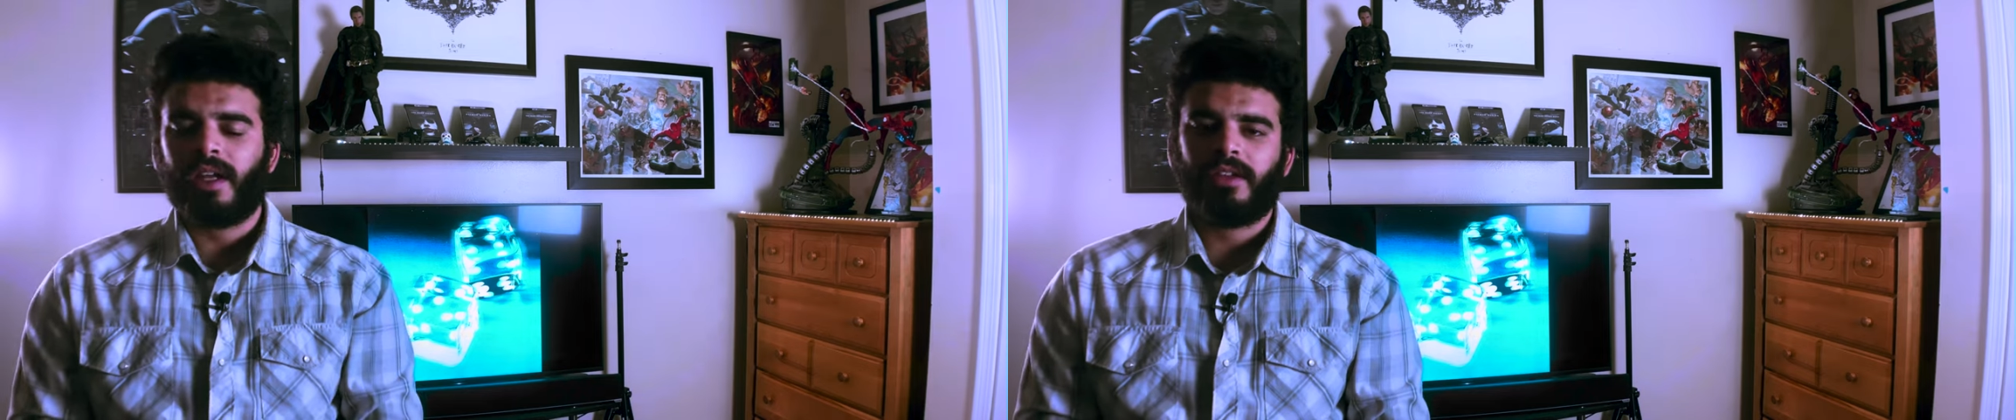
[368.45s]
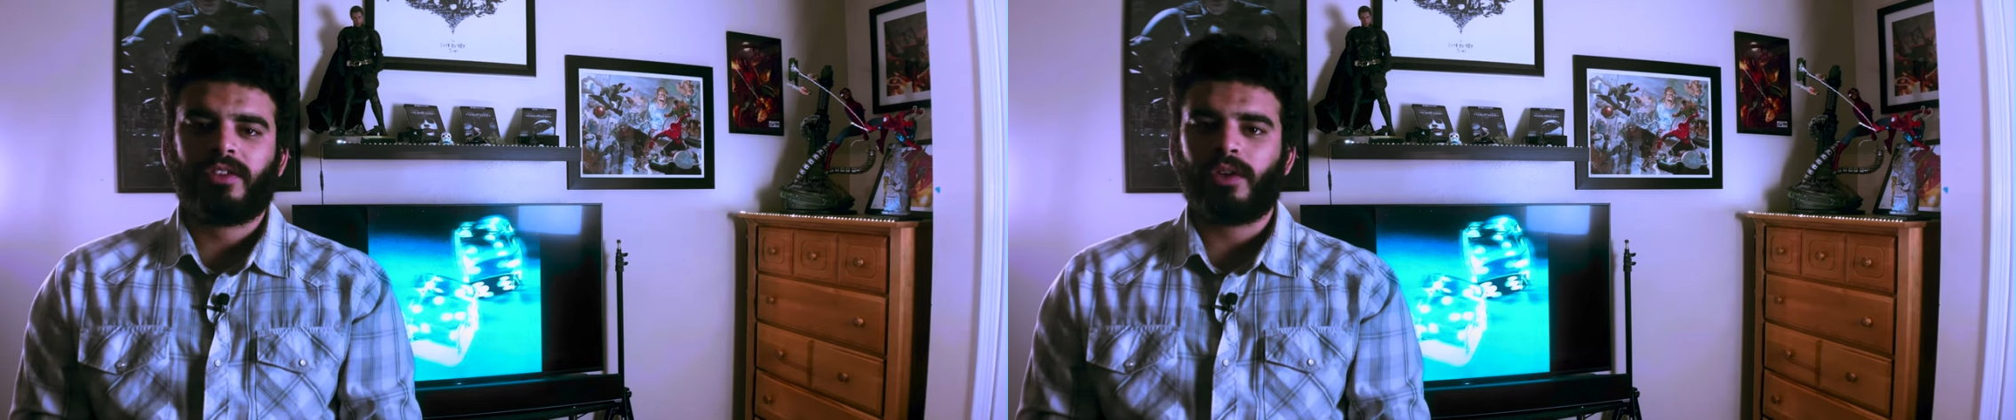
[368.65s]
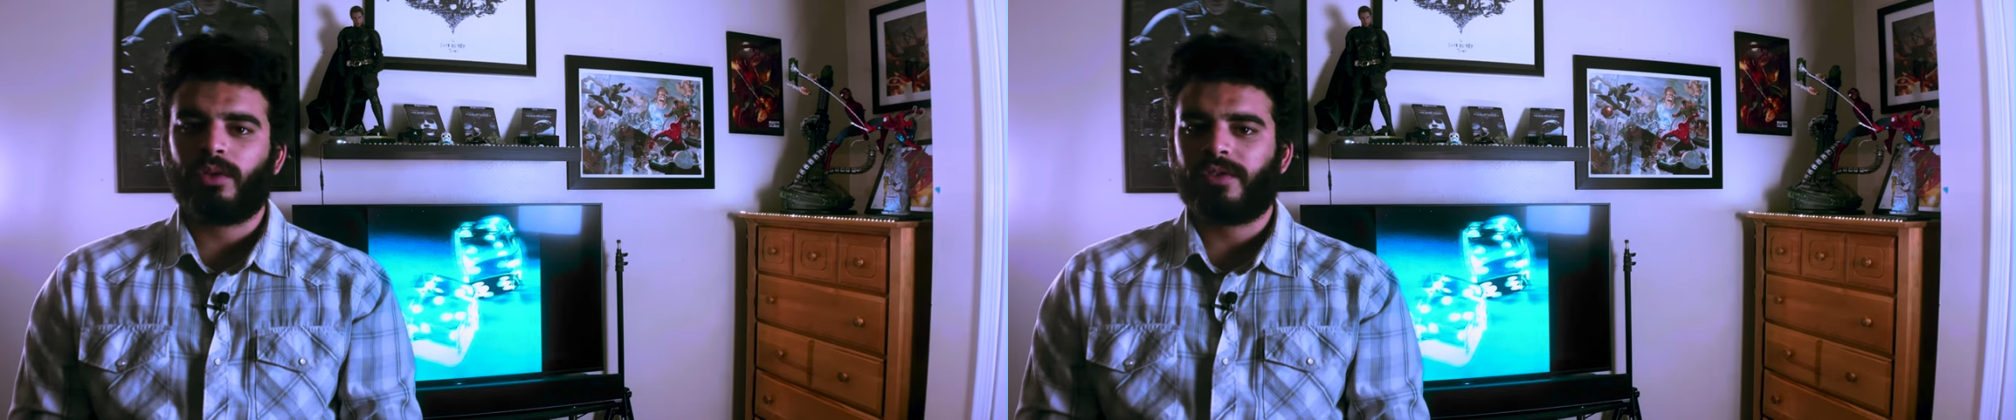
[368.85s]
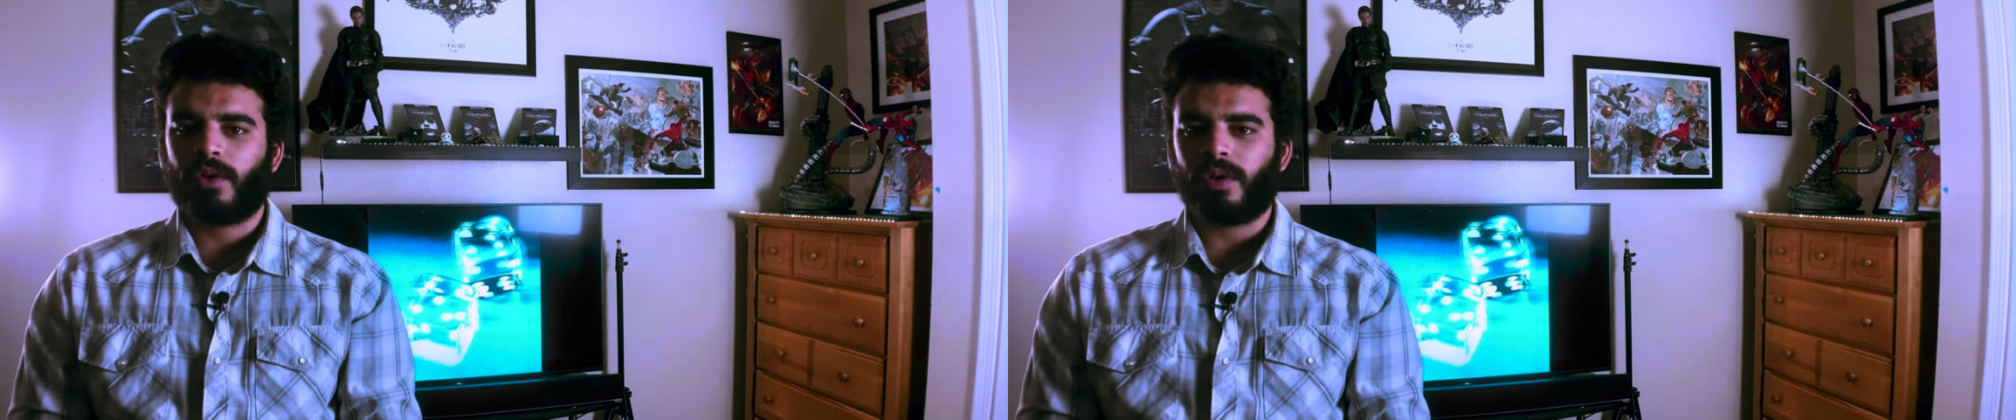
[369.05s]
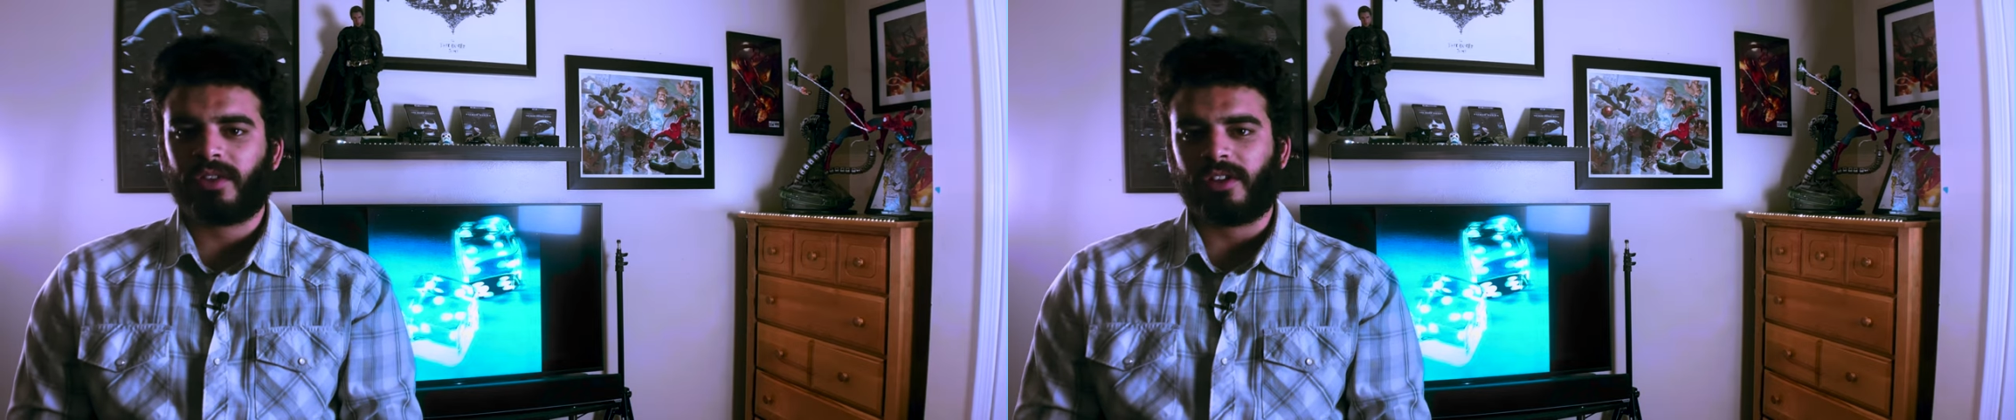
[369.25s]
And so, of
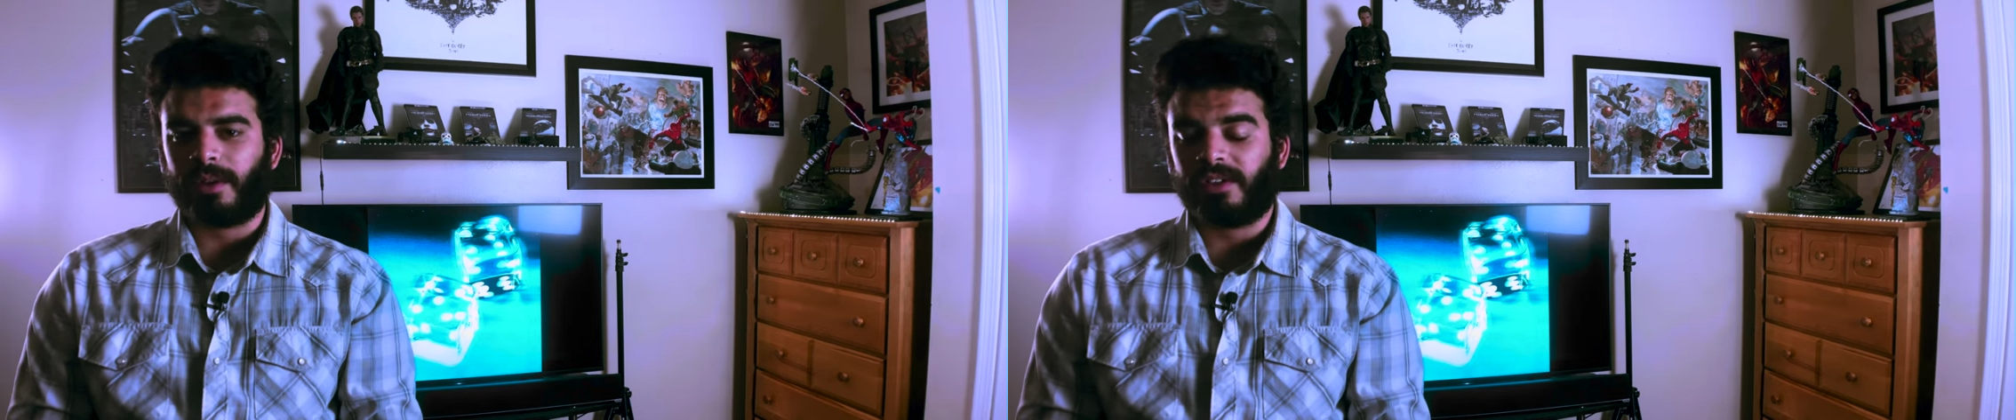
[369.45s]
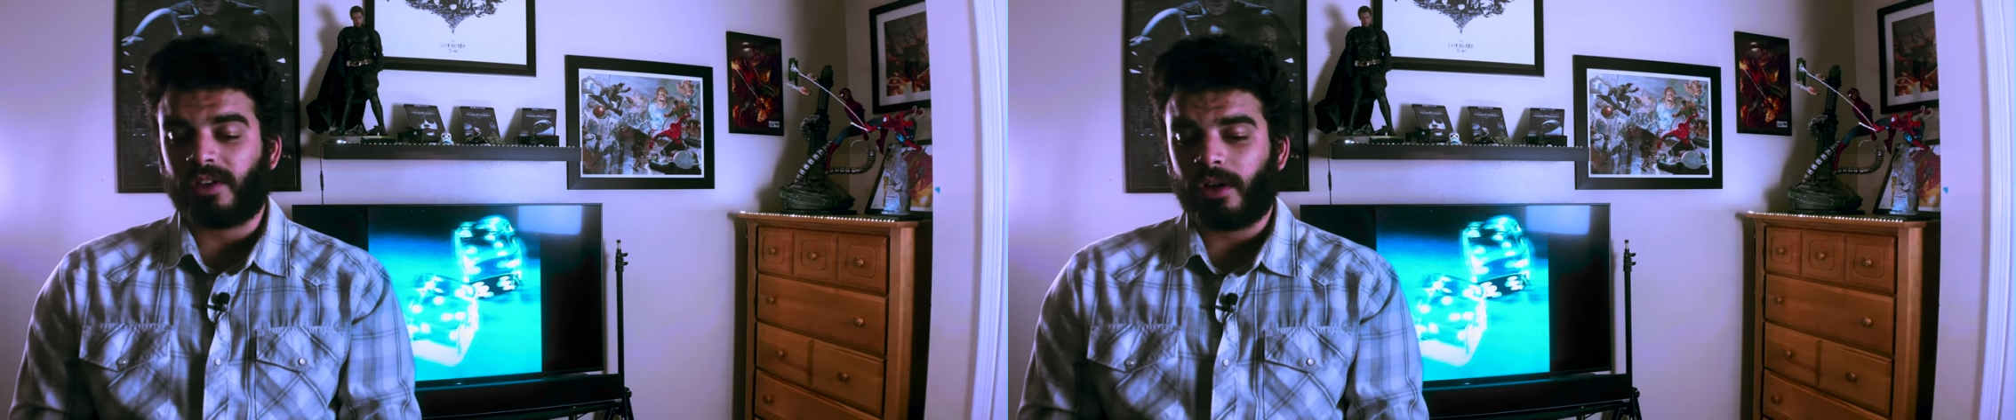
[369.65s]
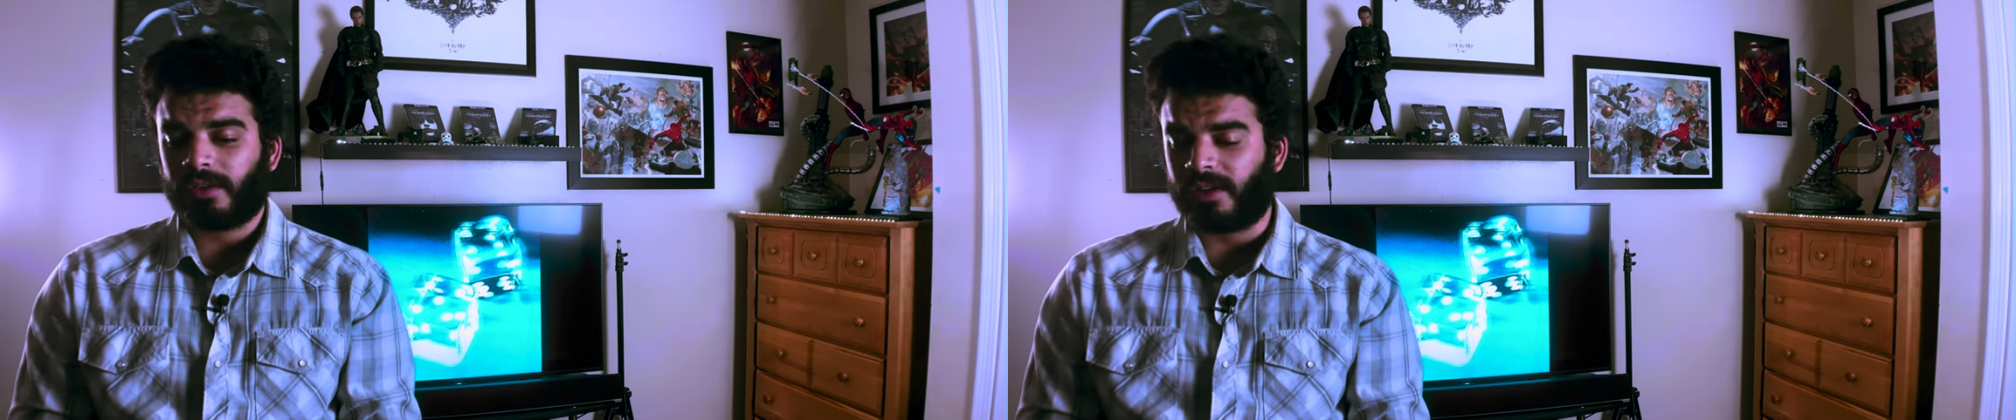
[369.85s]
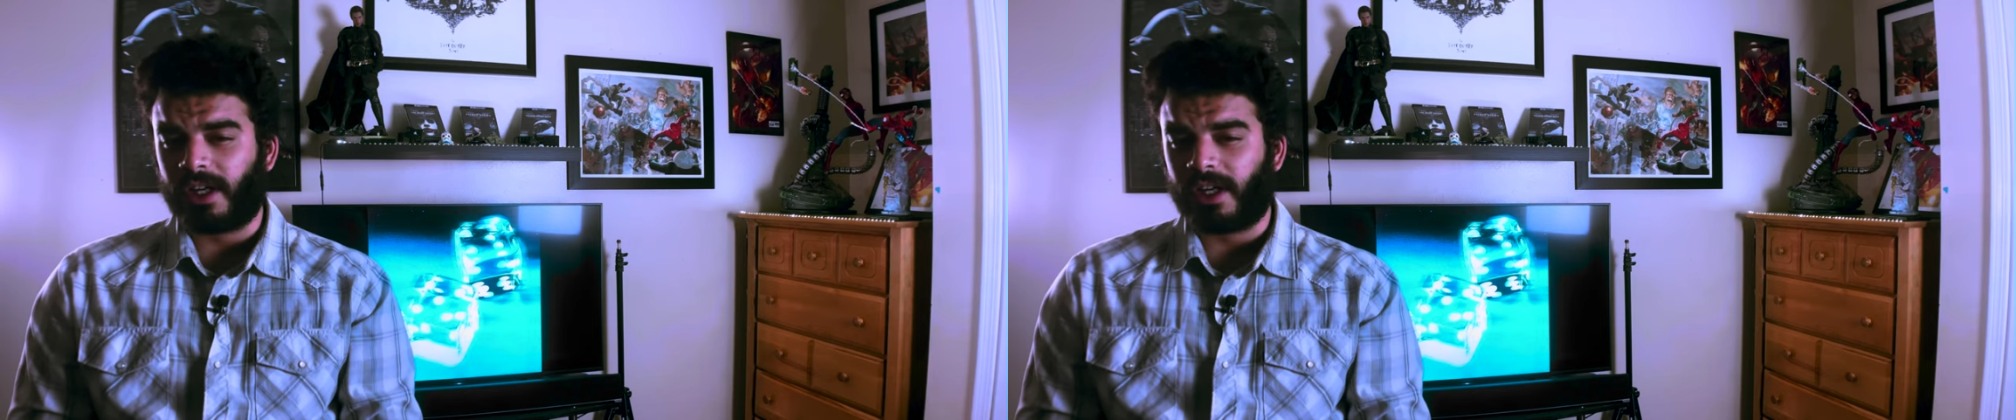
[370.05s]
course, all the songs on